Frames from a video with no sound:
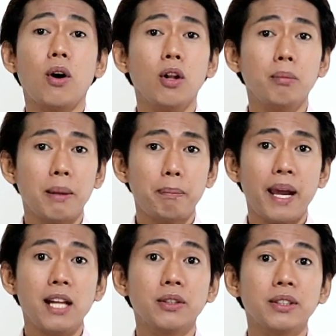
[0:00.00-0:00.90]
all my
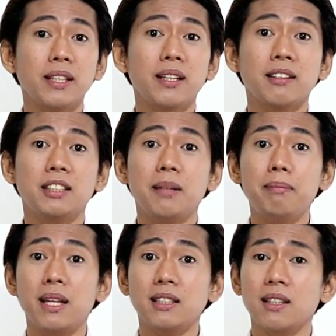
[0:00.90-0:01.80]
failures and
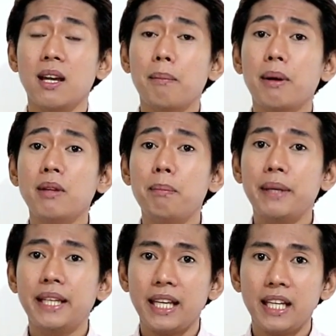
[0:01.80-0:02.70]
achievements from the
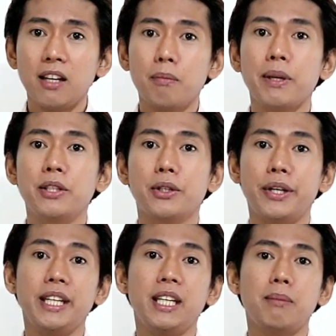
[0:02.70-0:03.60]
beginning of my
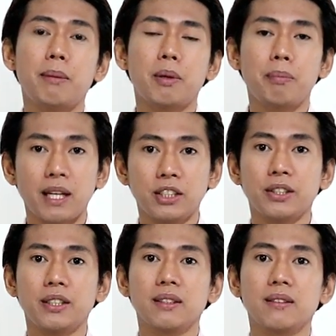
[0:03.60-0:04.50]
journey in my
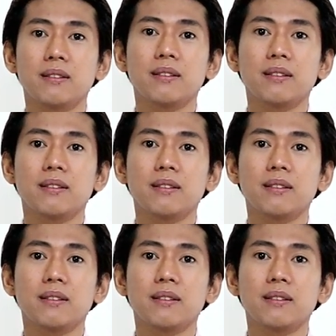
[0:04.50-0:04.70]
profession.